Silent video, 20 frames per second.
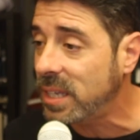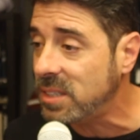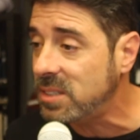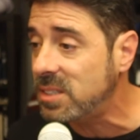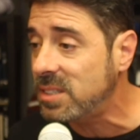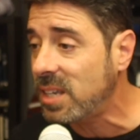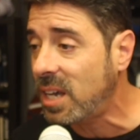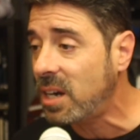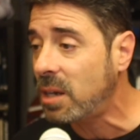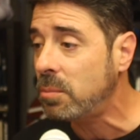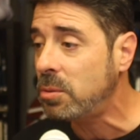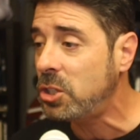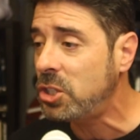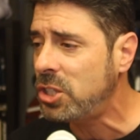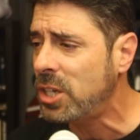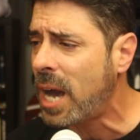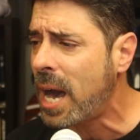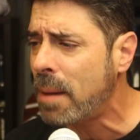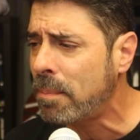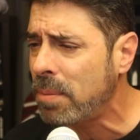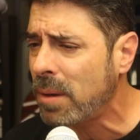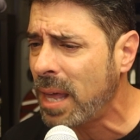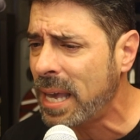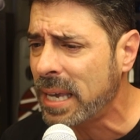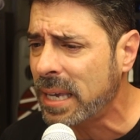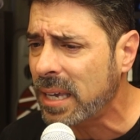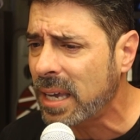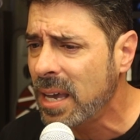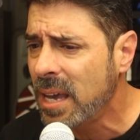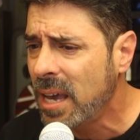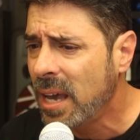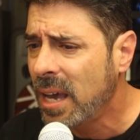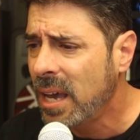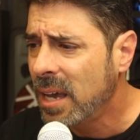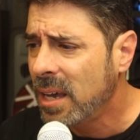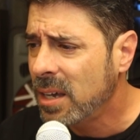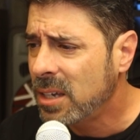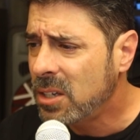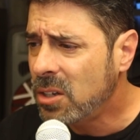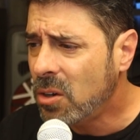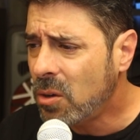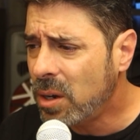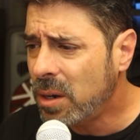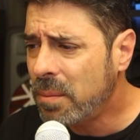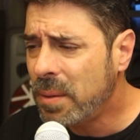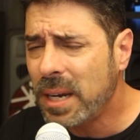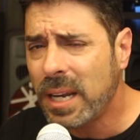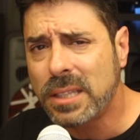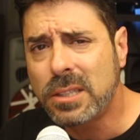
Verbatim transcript: They set up shop like, you know what I mean?